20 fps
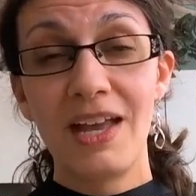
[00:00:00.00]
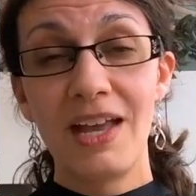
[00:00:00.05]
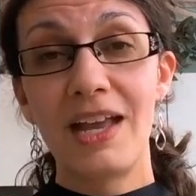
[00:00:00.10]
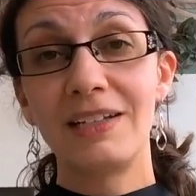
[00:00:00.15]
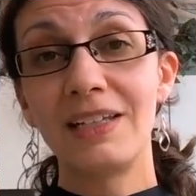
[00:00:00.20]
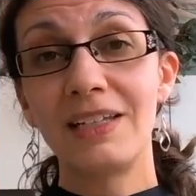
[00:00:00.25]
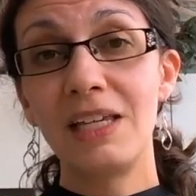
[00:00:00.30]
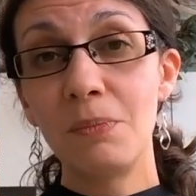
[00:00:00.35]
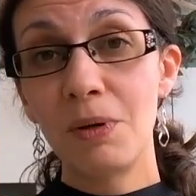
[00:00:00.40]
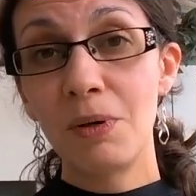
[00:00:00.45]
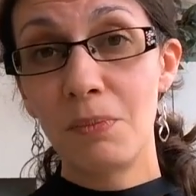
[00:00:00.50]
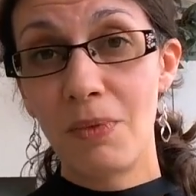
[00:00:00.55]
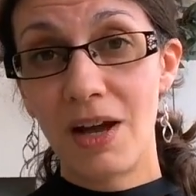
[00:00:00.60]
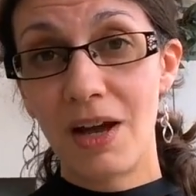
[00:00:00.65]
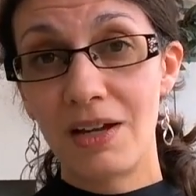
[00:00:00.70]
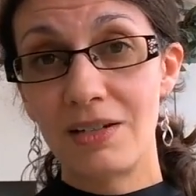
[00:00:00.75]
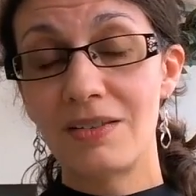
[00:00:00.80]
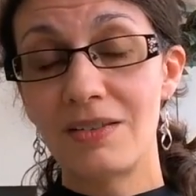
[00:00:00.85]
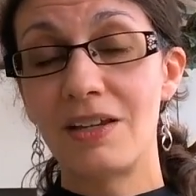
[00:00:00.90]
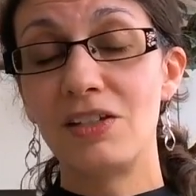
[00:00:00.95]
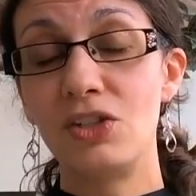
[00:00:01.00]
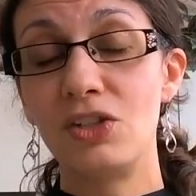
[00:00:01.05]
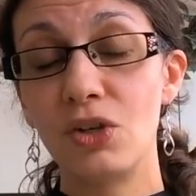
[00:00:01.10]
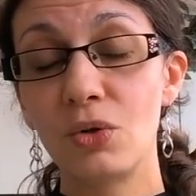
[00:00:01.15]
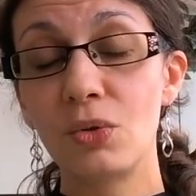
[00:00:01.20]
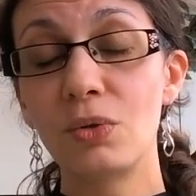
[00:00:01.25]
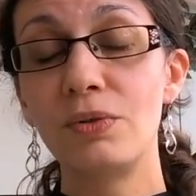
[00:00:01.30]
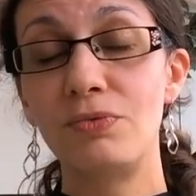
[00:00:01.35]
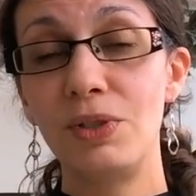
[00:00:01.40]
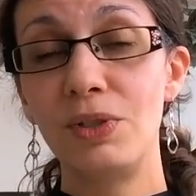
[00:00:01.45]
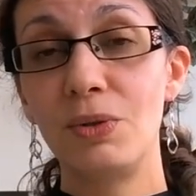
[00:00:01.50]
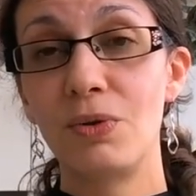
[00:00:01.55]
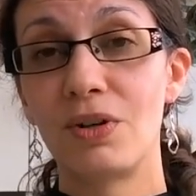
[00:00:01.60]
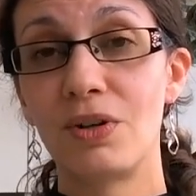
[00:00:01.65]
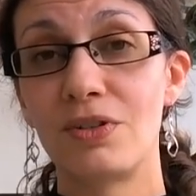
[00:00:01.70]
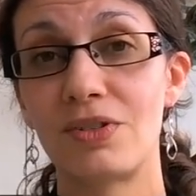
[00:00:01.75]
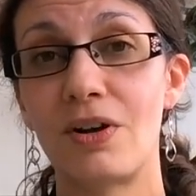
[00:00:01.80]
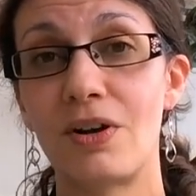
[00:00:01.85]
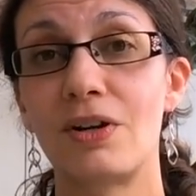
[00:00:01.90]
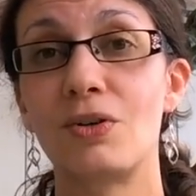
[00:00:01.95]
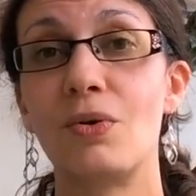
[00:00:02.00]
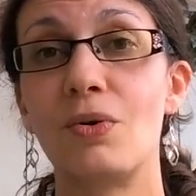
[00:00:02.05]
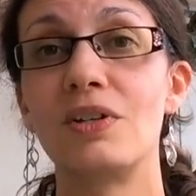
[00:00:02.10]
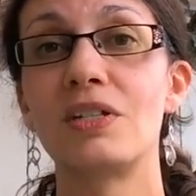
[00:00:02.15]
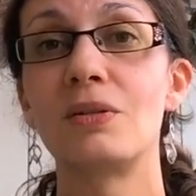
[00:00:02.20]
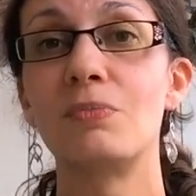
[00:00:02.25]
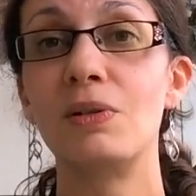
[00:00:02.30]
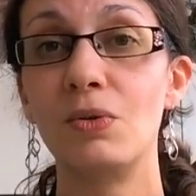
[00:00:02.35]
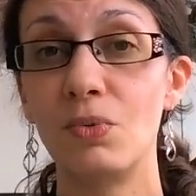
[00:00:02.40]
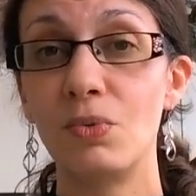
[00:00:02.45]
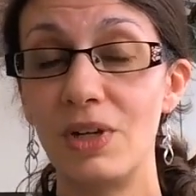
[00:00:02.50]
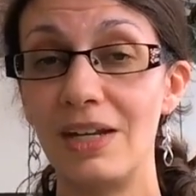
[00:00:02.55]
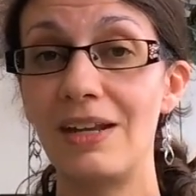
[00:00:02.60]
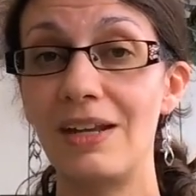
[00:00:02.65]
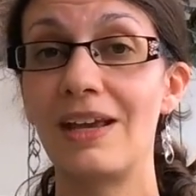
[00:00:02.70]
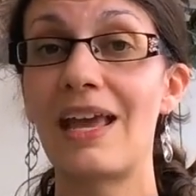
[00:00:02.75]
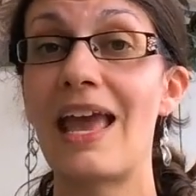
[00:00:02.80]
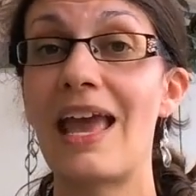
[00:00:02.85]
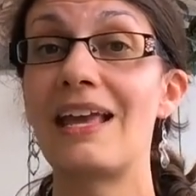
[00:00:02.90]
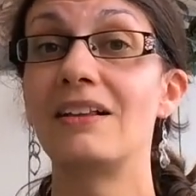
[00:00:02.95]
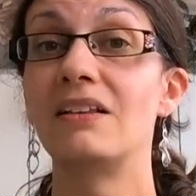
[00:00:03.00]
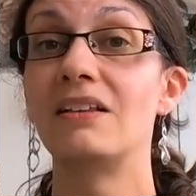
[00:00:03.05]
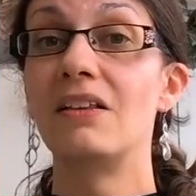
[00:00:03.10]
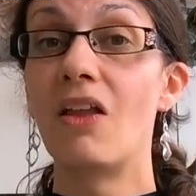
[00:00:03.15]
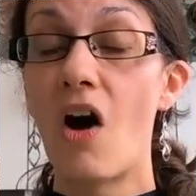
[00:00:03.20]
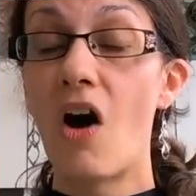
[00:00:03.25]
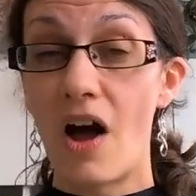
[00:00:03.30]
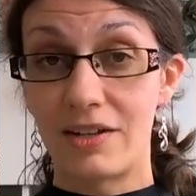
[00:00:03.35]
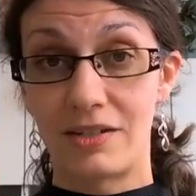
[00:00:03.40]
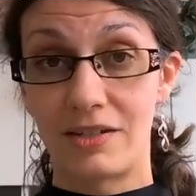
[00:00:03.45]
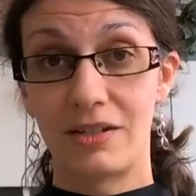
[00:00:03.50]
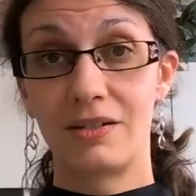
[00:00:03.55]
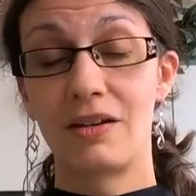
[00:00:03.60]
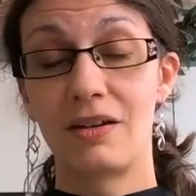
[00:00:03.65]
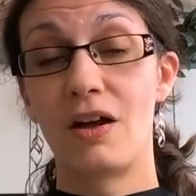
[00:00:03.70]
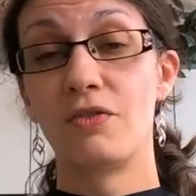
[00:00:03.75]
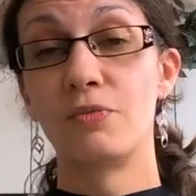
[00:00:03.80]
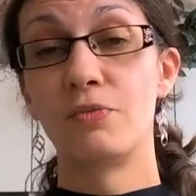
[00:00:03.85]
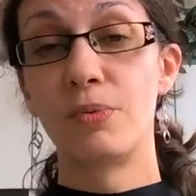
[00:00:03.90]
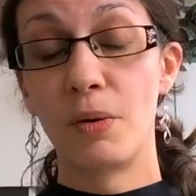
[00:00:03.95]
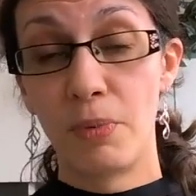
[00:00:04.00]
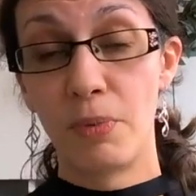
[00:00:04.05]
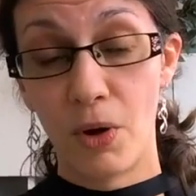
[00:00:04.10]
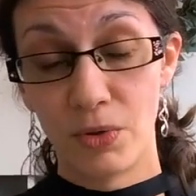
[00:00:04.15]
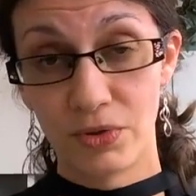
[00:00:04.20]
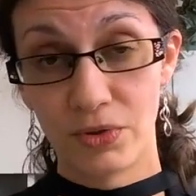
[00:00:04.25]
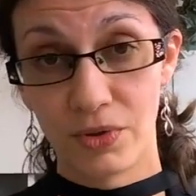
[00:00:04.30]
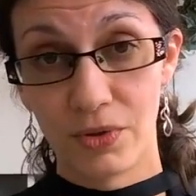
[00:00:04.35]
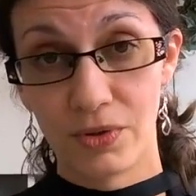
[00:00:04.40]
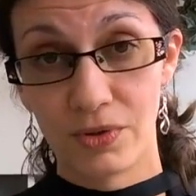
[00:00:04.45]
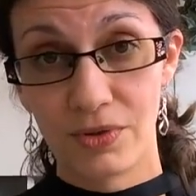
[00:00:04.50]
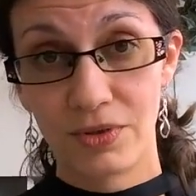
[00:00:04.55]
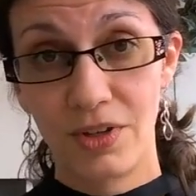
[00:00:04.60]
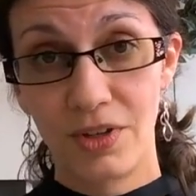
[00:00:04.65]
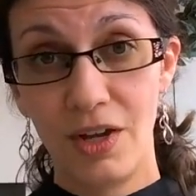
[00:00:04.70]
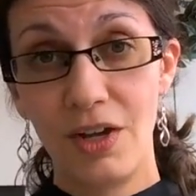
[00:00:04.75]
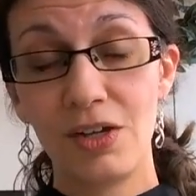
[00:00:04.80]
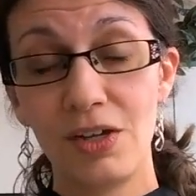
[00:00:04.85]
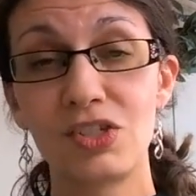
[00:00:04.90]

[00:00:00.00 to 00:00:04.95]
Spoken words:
And keep in mind that your reviewers are going to be reading a lot of proposals.